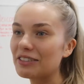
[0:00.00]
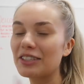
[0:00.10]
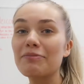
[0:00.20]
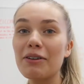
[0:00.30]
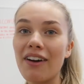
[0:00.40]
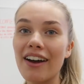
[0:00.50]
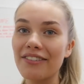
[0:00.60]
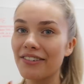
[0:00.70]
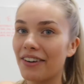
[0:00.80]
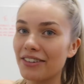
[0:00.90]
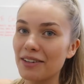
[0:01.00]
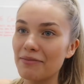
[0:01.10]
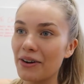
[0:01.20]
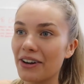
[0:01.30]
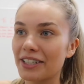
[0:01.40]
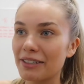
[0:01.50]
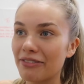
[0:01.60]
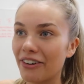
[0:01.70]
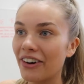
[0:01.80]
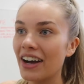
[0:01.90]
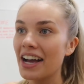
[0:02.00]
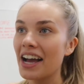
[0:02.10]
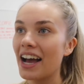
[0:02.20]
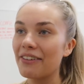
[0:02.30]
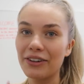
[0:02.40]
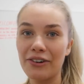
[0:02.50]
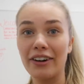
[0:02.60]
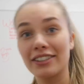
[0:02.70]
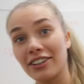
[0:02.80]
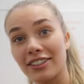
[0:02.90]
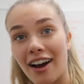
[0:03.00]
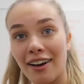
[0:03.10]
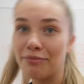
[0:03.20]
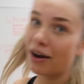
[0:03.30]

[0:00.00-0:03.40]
Just beware, we've never done pole dancing before and we're not quite as good as her,